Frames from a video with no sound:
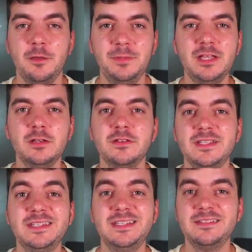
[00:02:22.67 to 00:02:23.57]
because
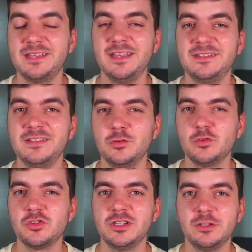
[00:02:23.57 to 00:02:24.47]
in these cases,
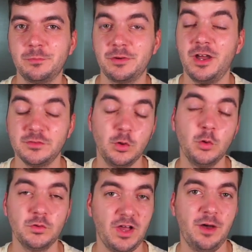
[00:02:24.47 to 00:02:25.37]
usually the price
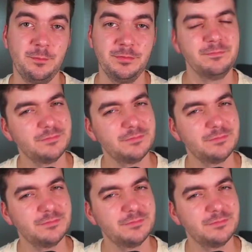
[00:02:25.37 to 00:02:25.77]
goes up.